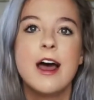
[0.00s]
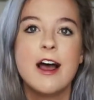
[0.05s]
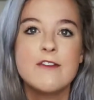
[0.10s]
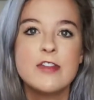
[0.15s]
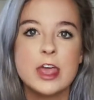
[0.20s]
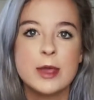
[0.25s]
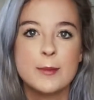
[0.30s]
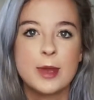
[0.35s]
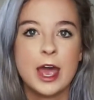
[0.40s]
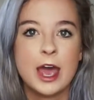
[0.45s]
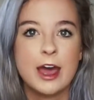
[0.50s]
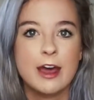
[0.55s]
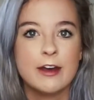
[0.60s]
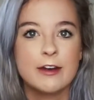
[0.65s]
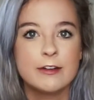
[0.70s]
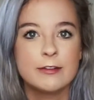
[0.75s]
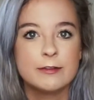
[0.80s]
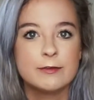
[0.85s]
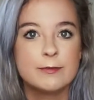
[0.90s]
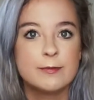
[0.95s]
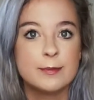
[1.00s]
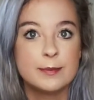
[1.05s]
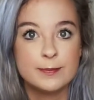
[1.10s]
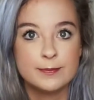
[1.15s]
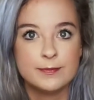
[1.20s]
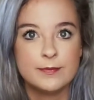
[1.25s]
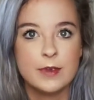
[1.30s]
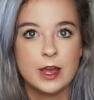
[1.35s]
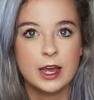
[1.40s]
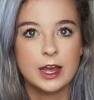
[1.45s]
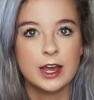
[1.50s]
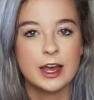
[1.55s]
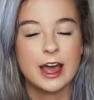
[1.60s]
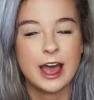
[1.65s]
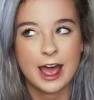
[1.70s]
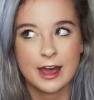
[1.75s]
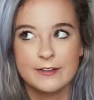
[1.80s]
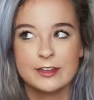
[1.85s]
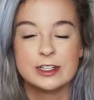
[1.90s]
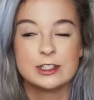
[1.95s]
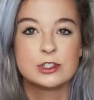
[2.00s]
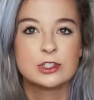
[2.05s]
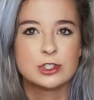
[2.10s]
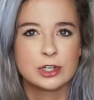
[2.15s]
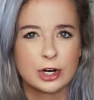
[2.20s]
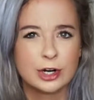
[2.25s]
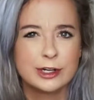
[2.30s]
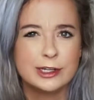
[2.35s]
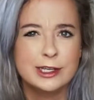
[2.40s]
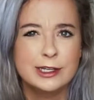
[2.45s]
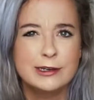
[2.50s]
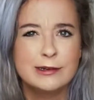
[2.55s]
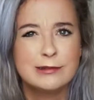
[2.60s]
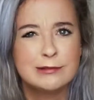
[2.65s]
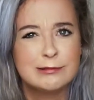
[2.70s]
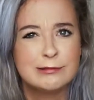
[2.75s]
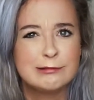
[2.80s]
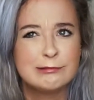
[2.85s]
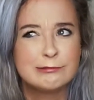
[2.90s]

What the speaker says: of them haven't started.